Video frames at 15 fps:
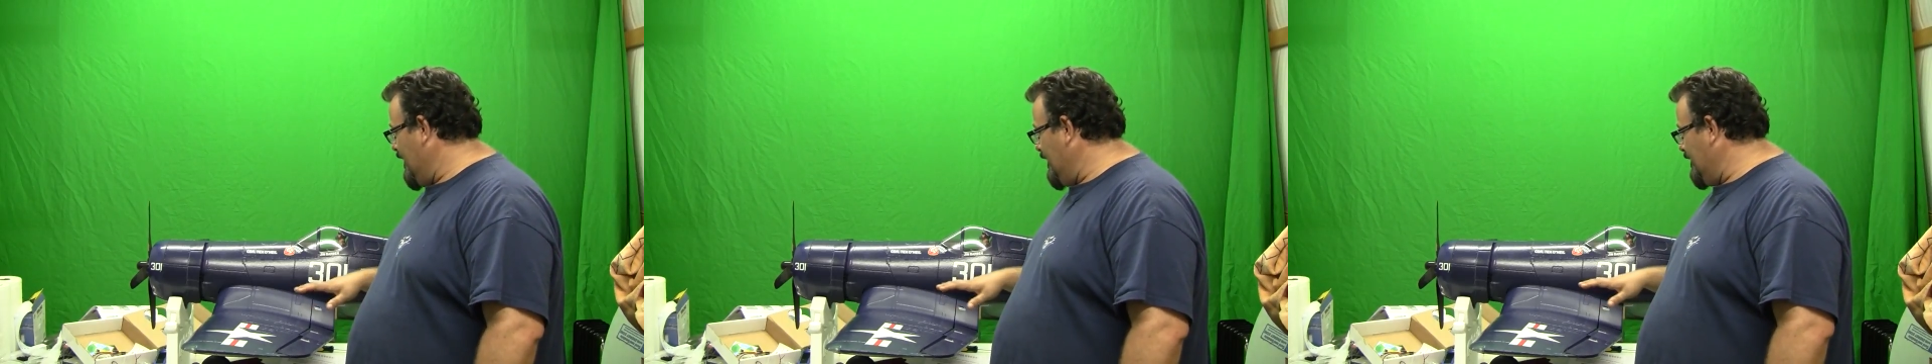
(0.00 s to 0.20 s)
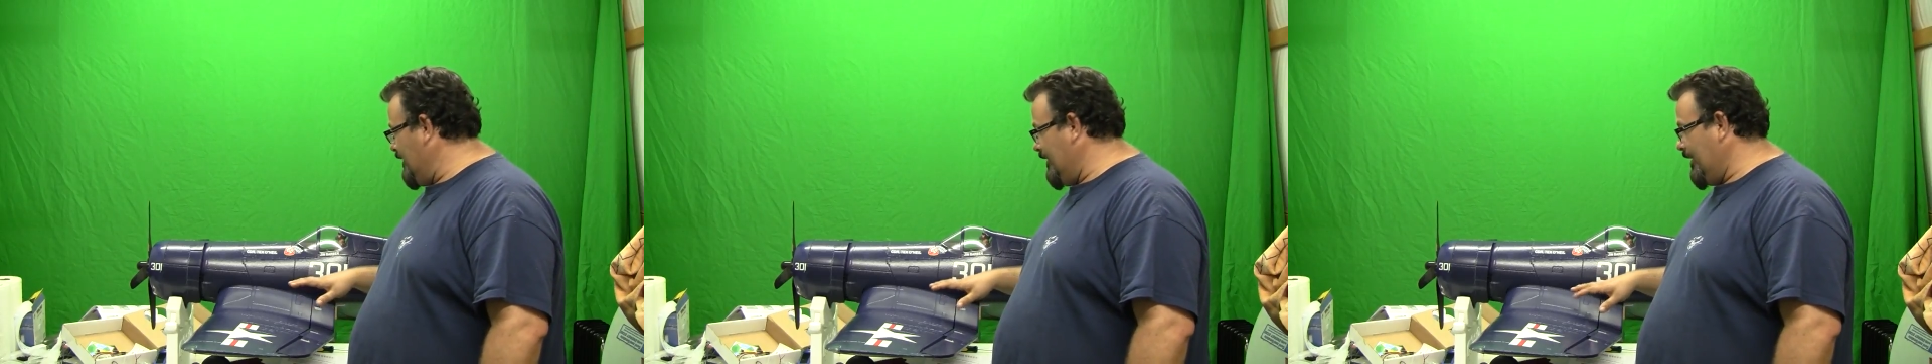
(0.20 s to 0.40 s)

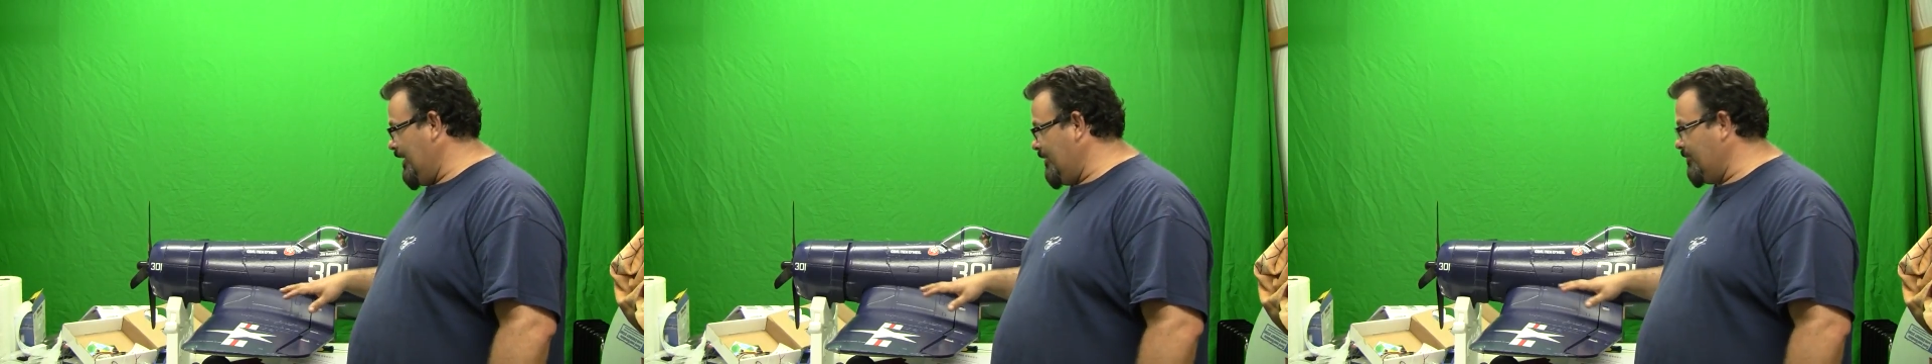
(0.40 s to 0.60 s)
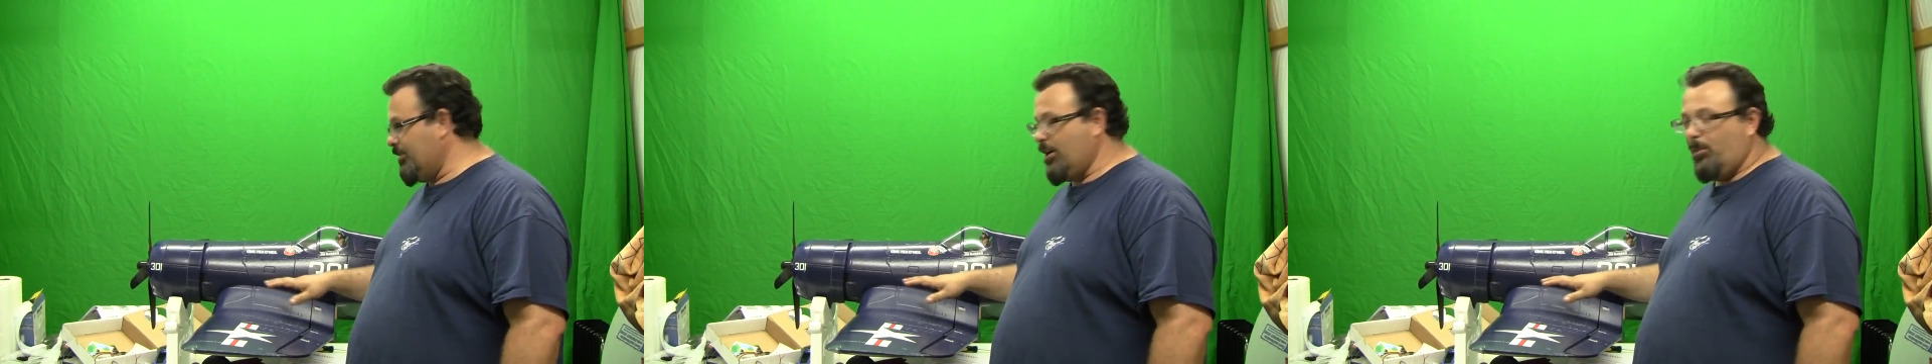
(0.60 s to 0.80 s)
I did
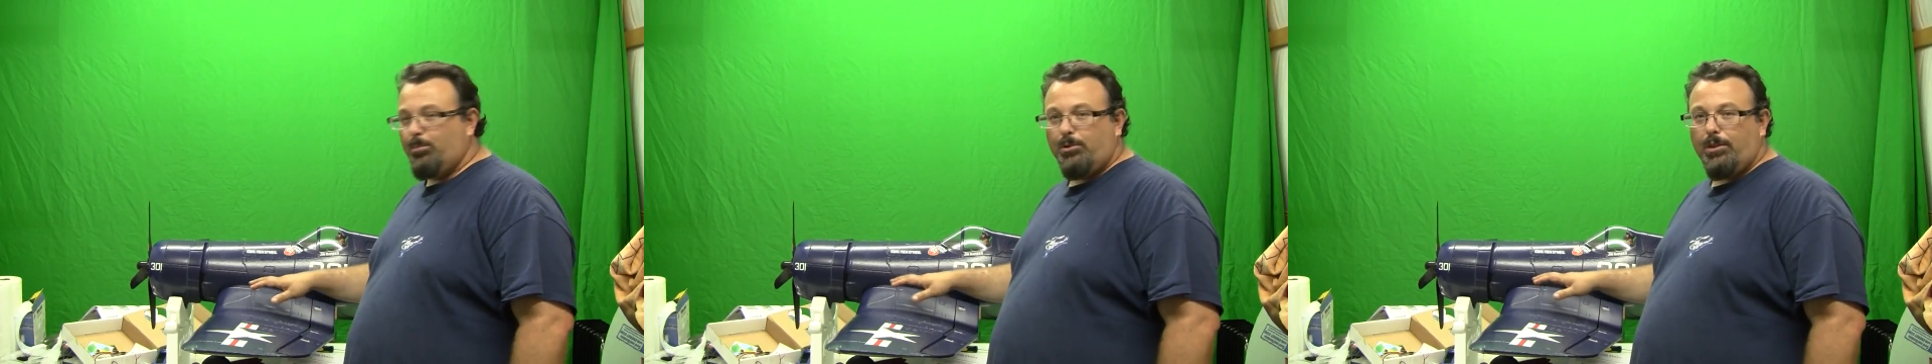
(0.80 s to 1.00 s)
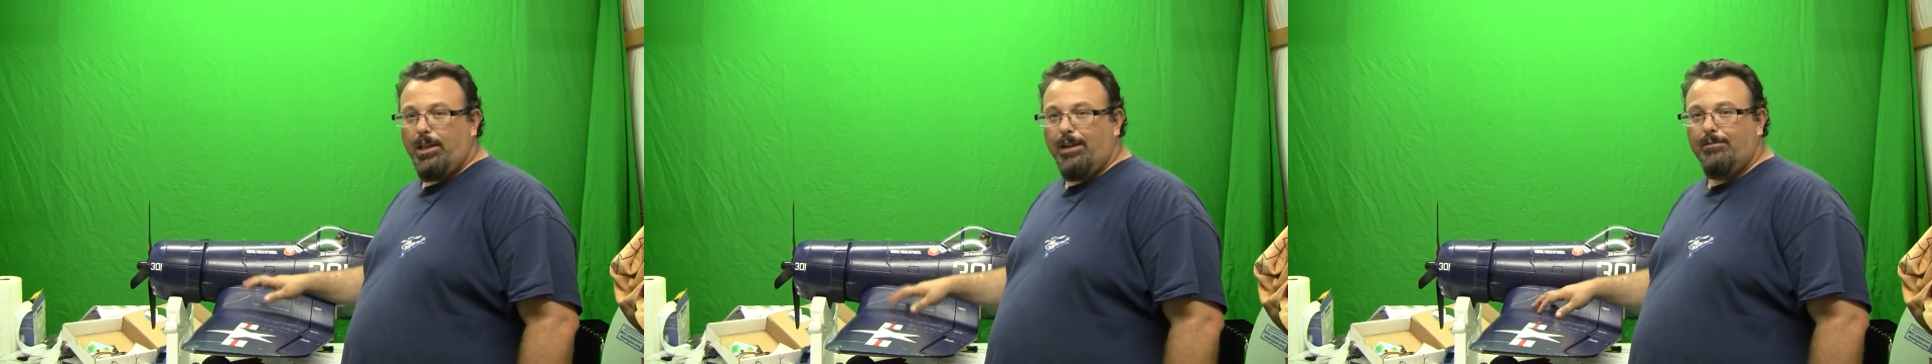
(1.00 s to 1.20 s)
have a
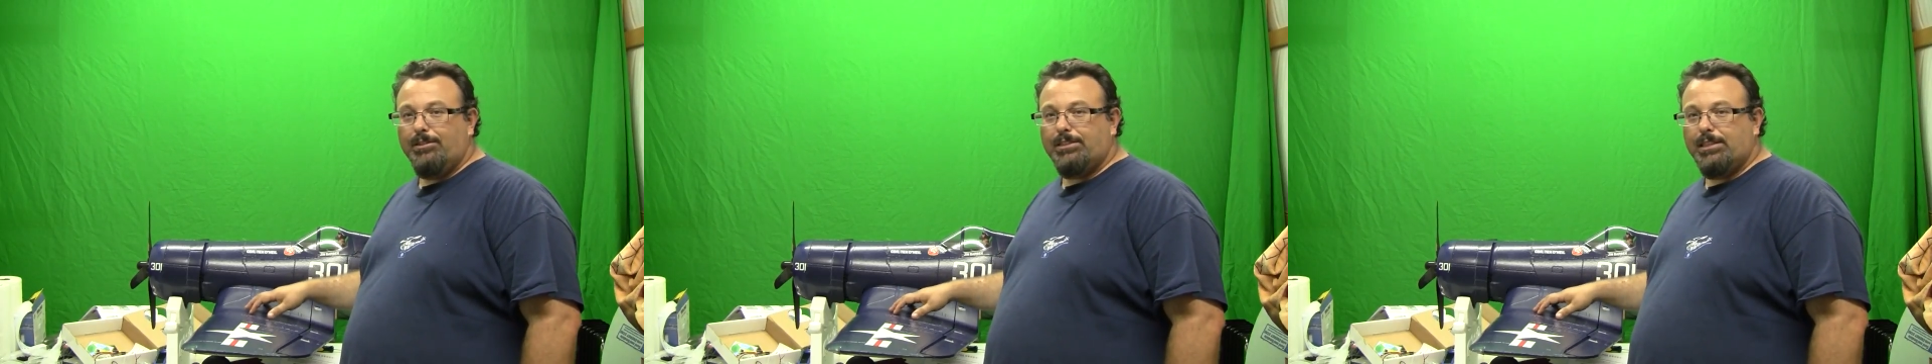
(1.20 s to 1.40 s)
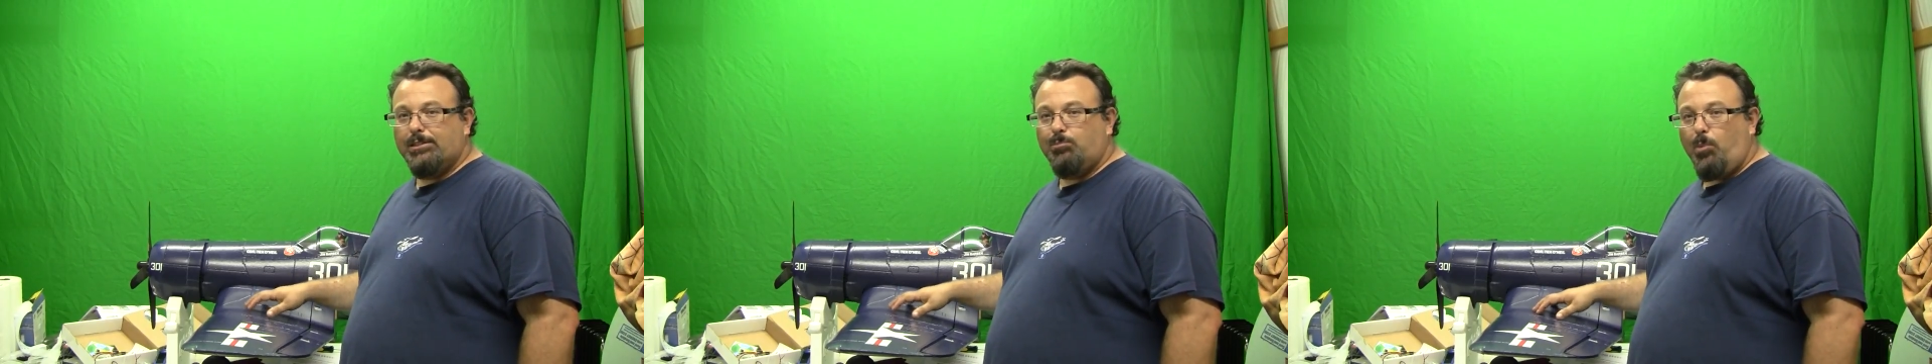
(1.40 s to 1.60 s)
couple
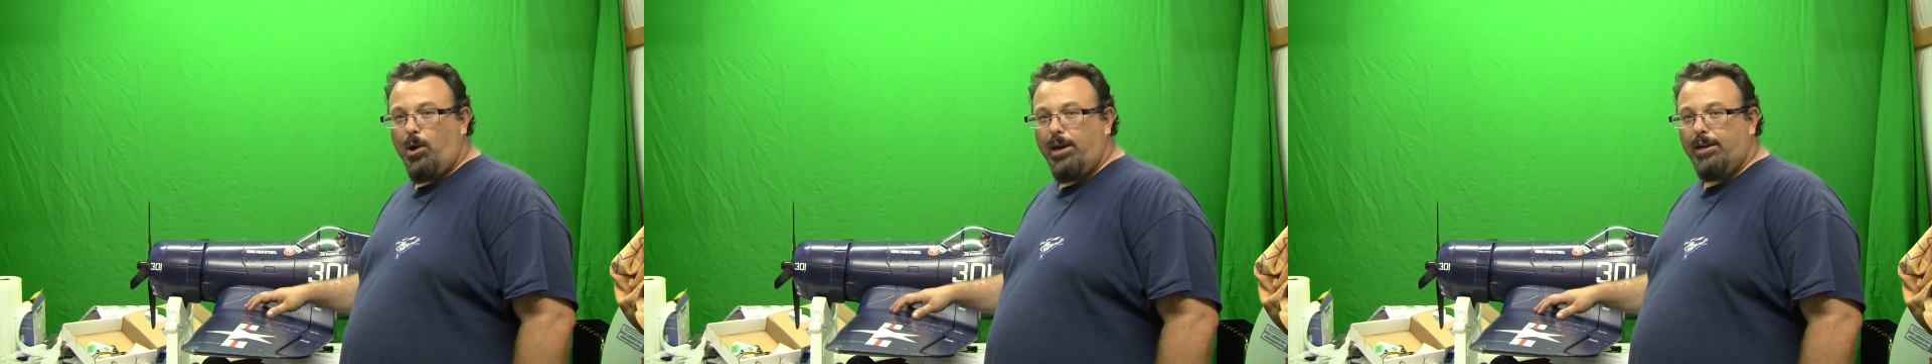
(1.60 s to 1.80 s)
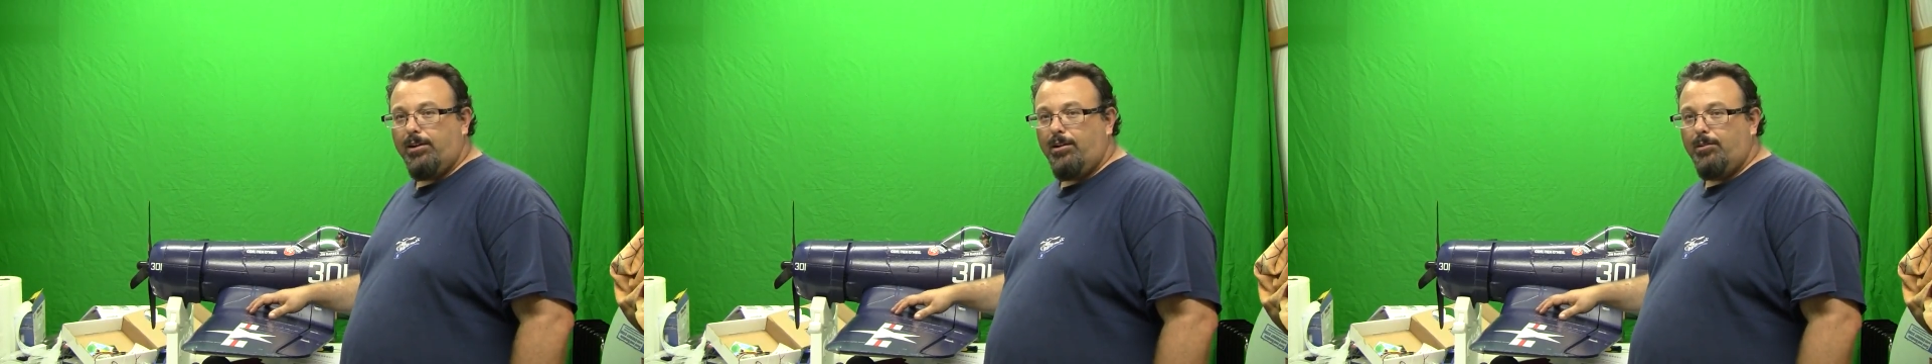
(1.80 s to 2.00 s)
clevises
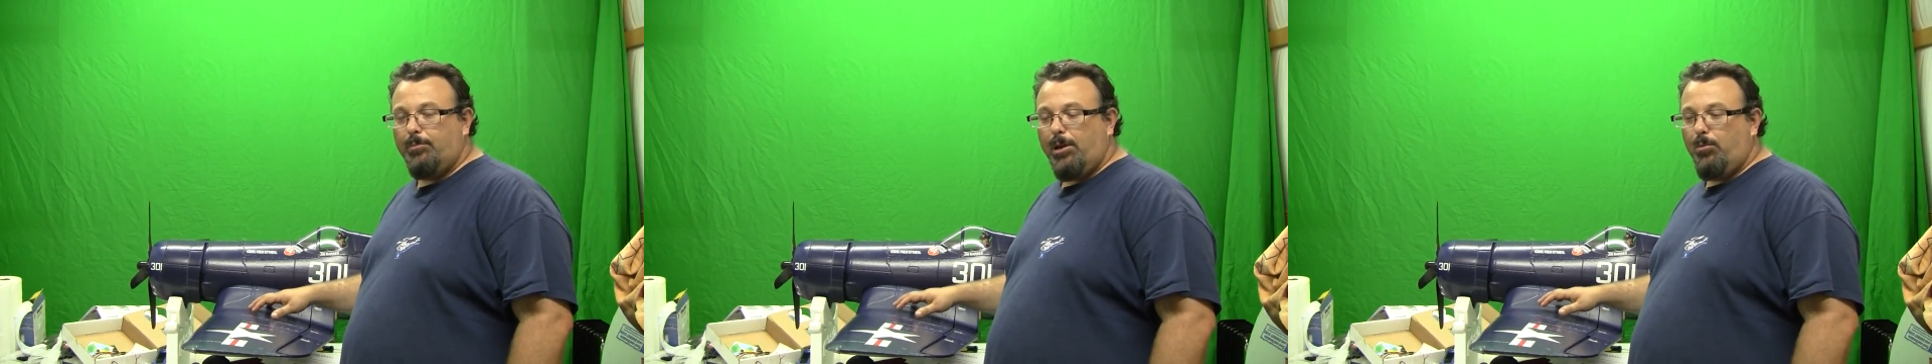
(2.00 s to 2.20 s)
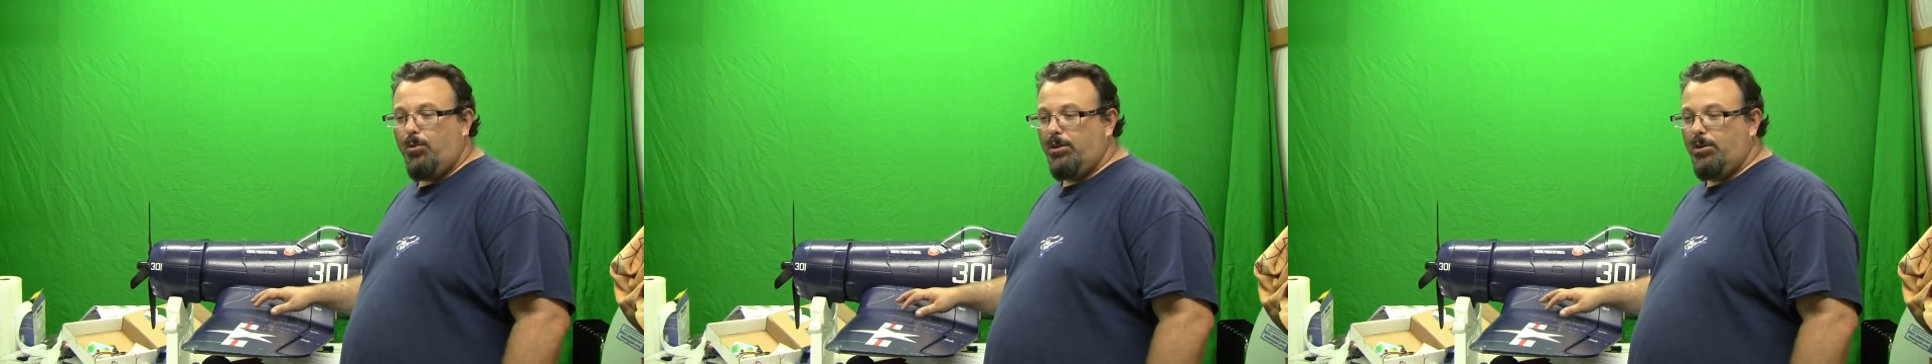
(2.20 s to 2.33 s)
break on me.